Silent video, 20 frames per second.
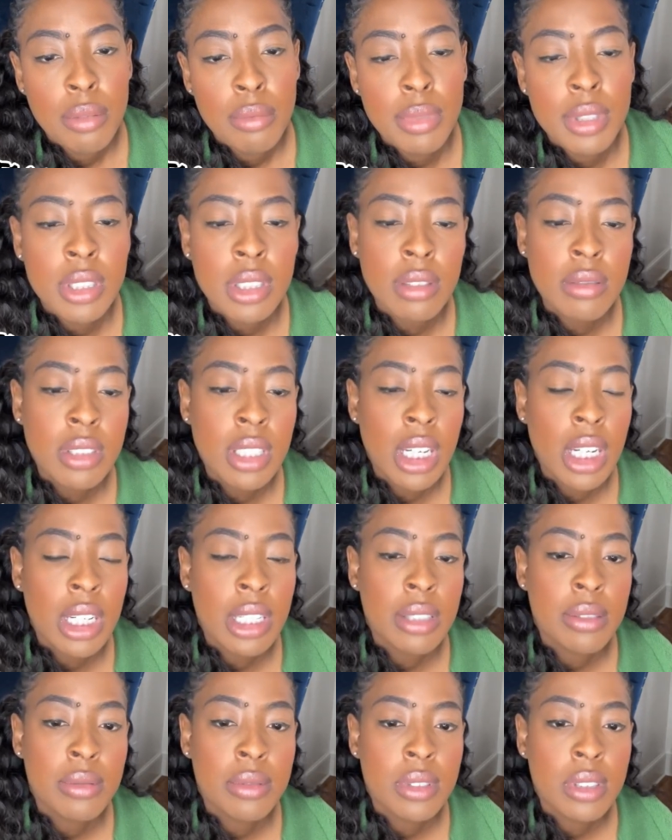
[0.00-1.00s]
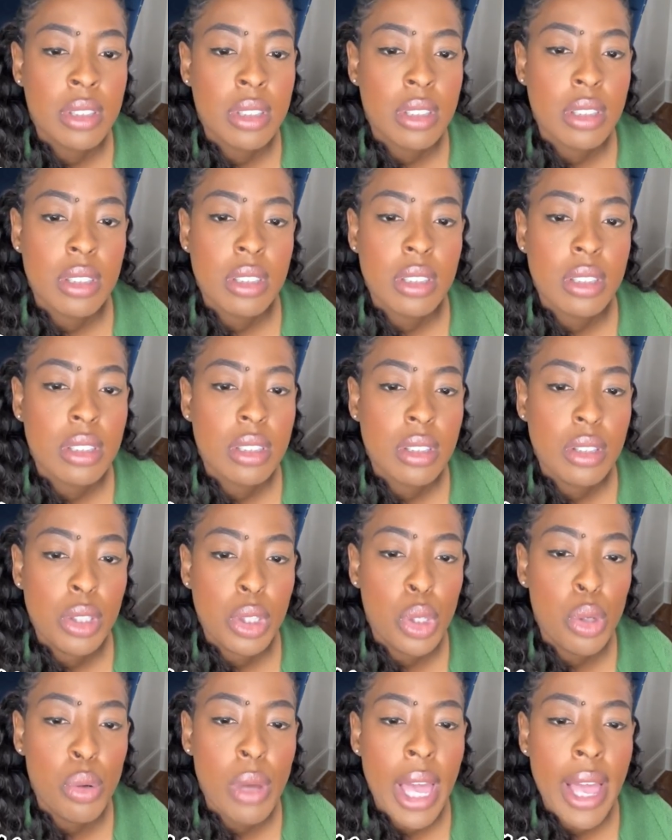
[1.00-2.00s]
But sometimes
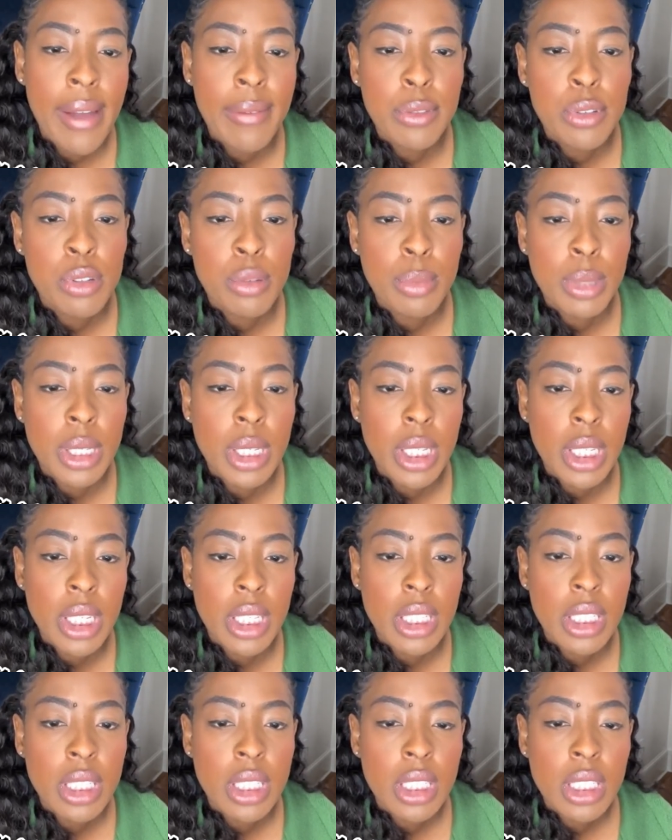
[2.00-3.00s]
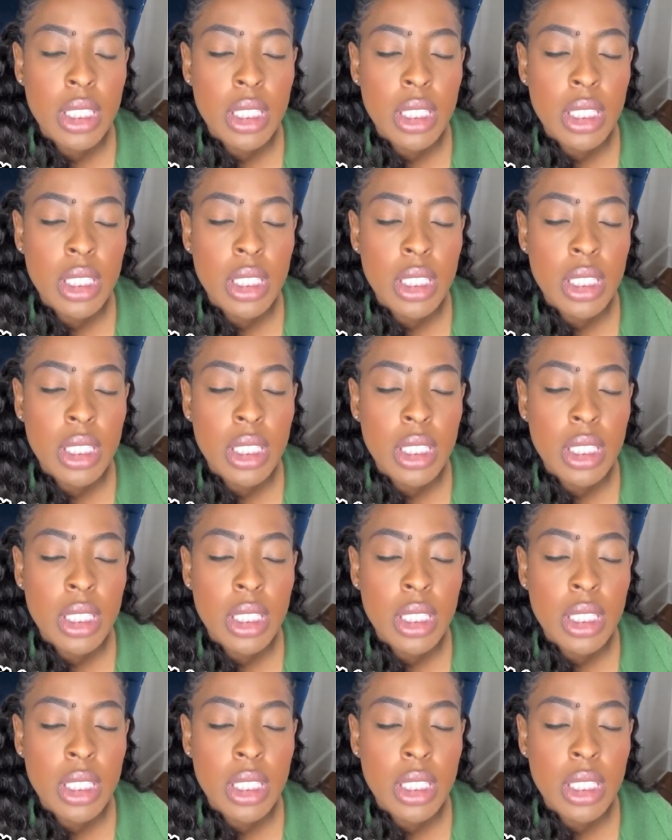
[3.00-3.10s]
you have to be...